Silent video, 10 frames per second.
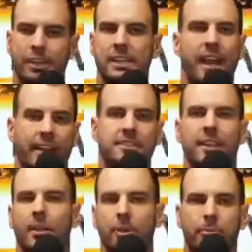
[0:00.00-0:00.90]
has to
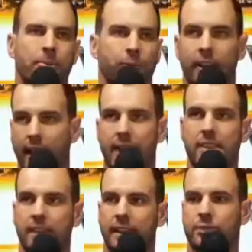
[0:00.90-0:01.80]
help other people win. And I
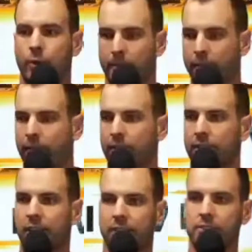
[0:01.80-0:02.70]
think that's one of my favorite
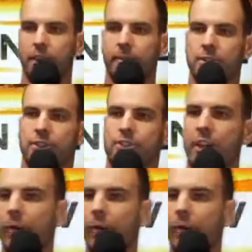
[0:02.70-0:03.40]
things. So let me just check one